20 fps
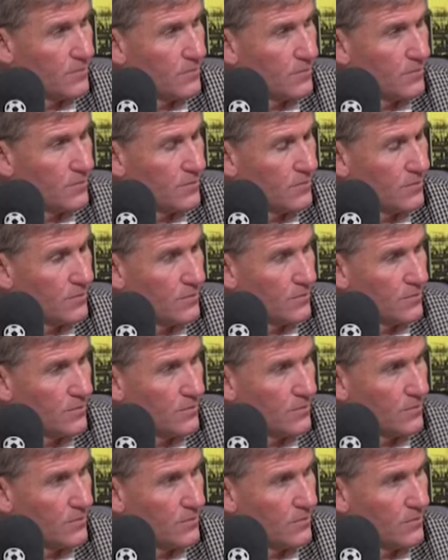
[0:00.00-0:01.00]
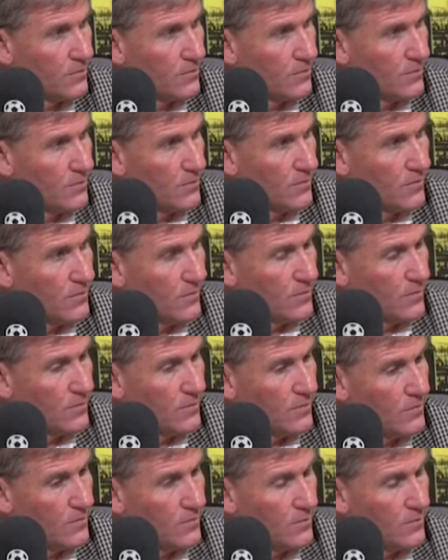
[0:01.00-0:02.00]

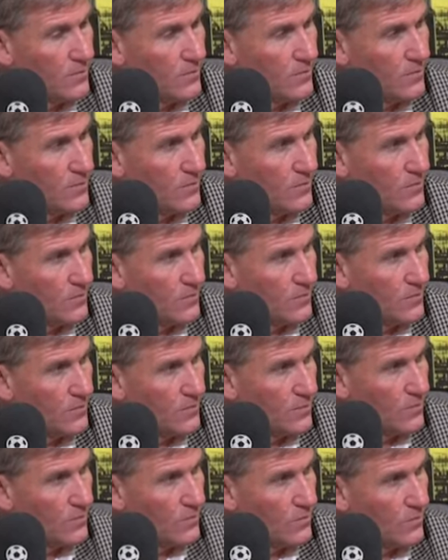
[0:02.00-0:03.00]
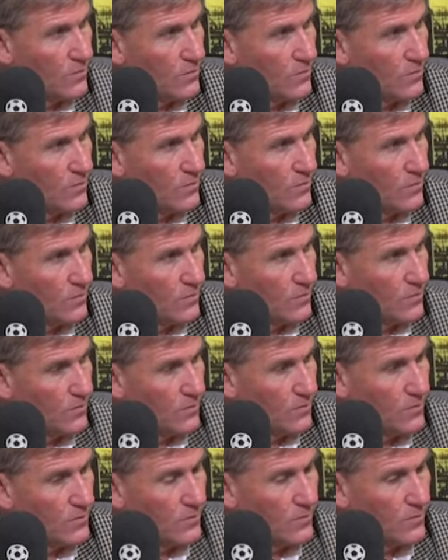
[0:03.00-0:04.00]

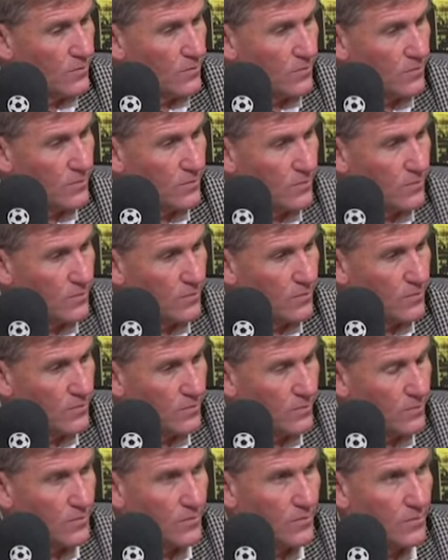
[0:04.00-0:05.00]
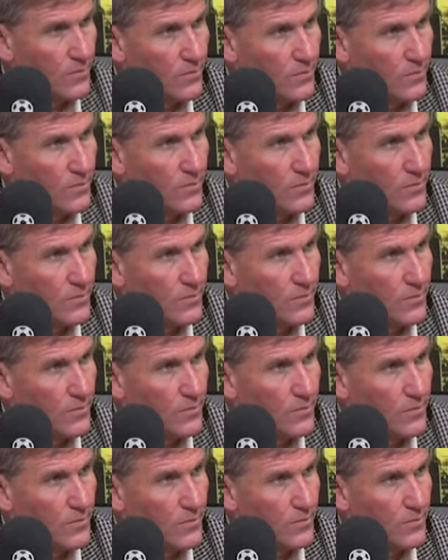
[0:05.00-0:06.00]

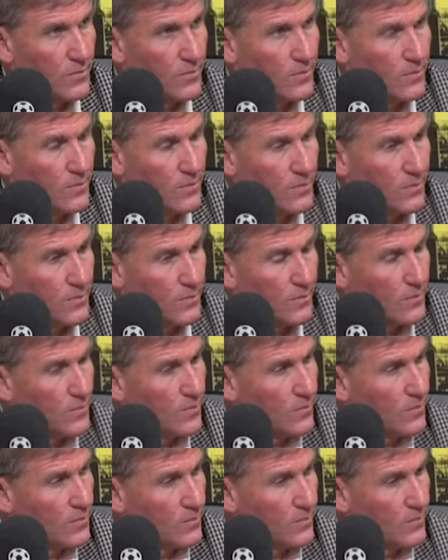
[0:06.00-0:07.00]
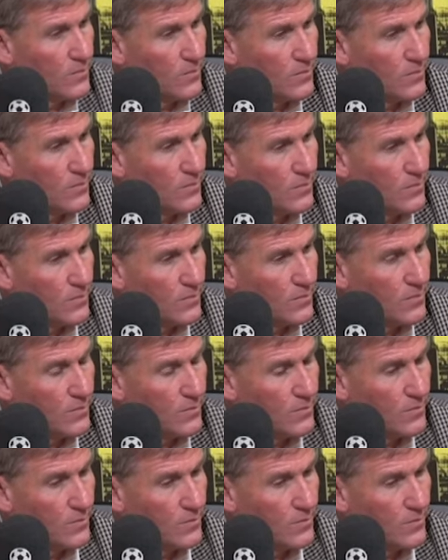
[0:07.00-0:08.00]
(not speaking)